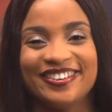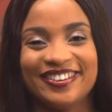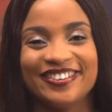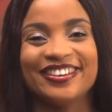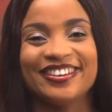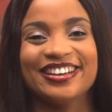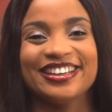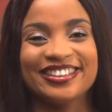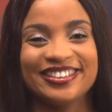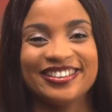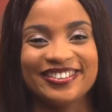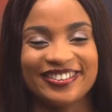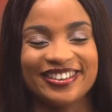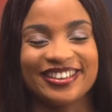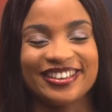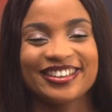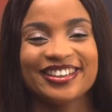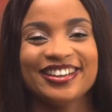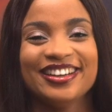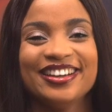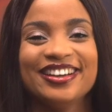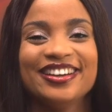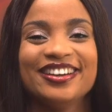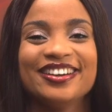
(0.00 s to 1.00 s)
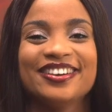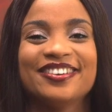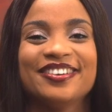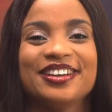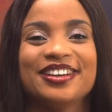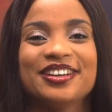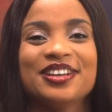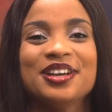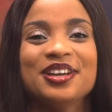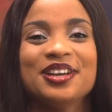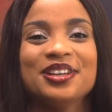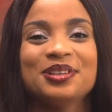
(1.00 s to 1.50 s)
All right, great.
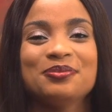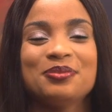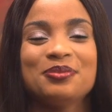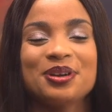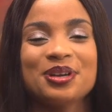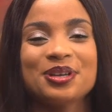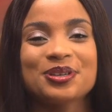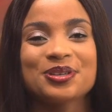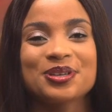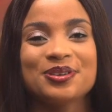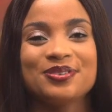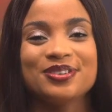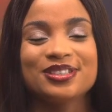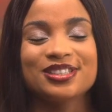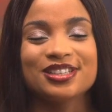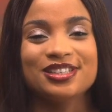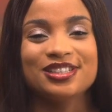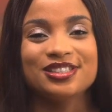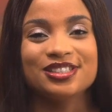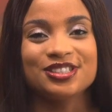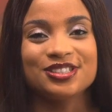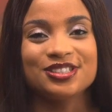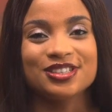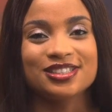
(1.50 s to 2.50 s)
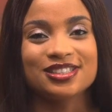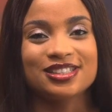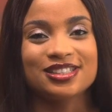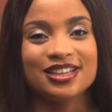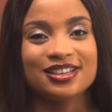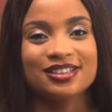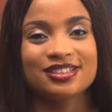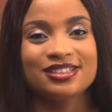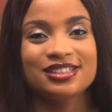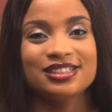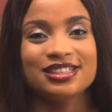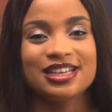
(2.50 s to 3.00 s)
Great. The morning show returns in just
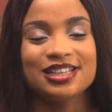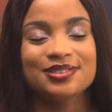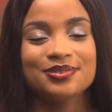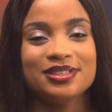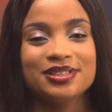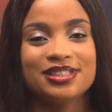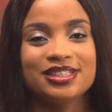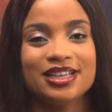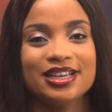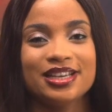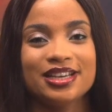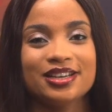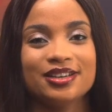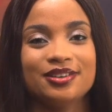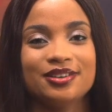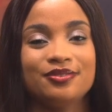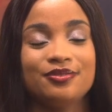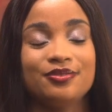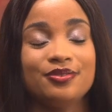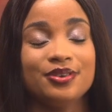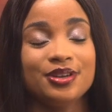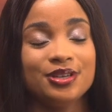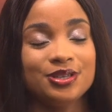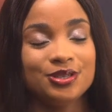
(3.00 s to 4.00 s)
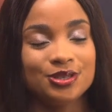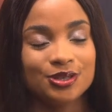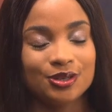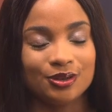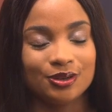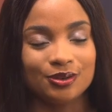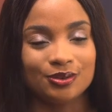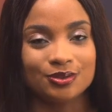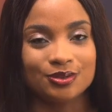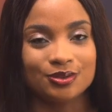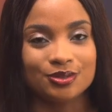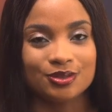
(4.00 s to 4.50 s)
seconds as we take
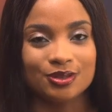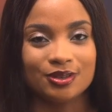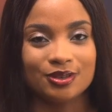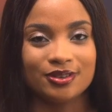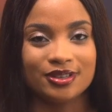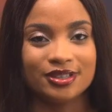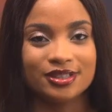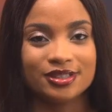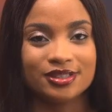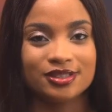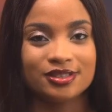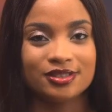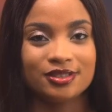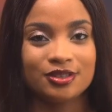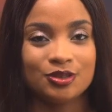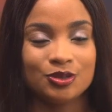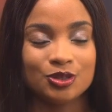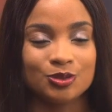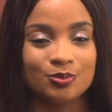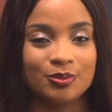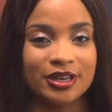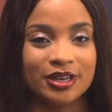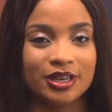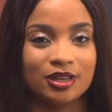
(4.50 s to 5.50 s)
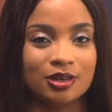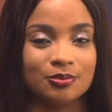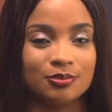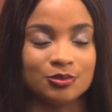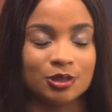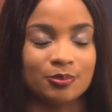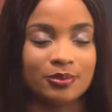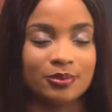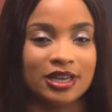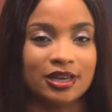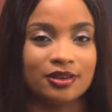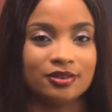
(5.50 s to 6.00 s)
regional stories. News break
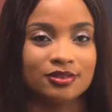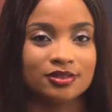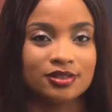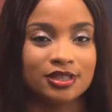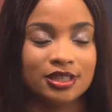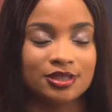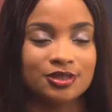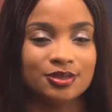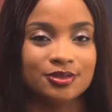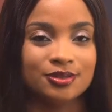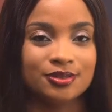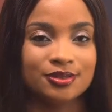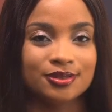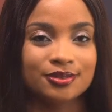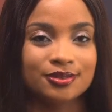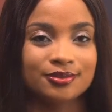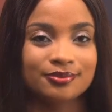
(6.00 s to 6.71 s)
comes up now. Stay tuned.